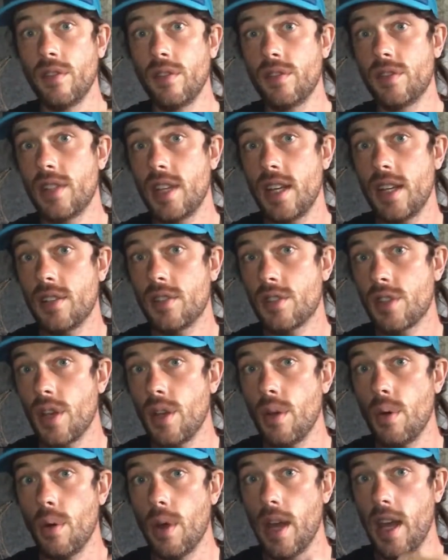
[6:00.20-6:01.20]
day
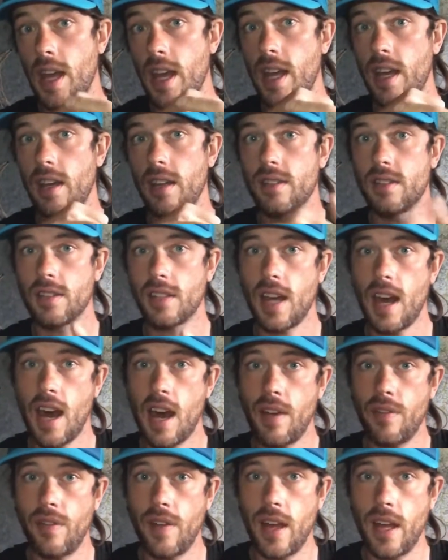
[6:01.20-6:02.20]
2, hit
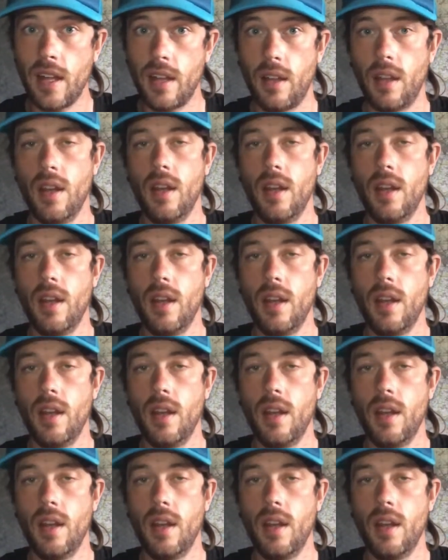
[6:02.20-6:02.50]
Scarfell